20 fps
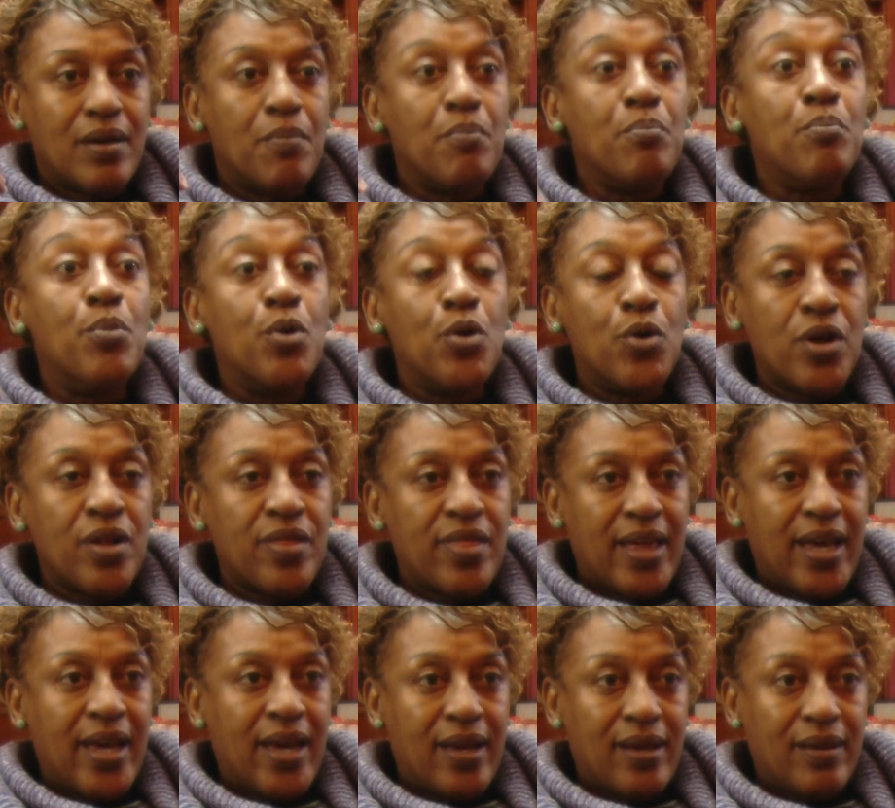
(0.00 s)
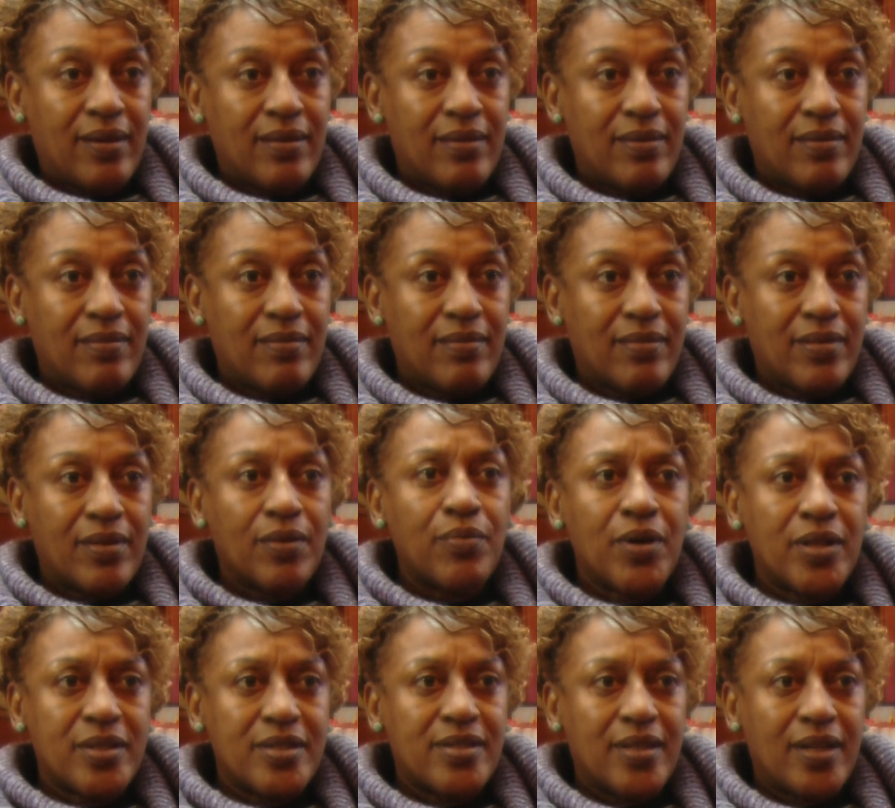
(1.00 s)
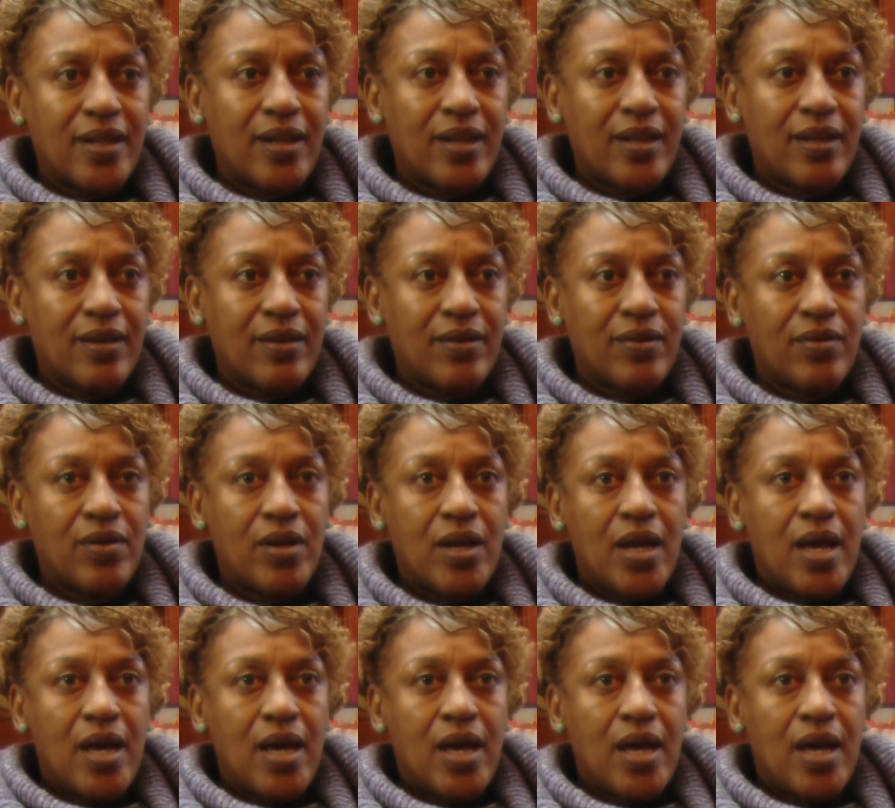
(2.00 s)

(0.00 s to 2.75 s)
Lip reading: more than the ones that I know.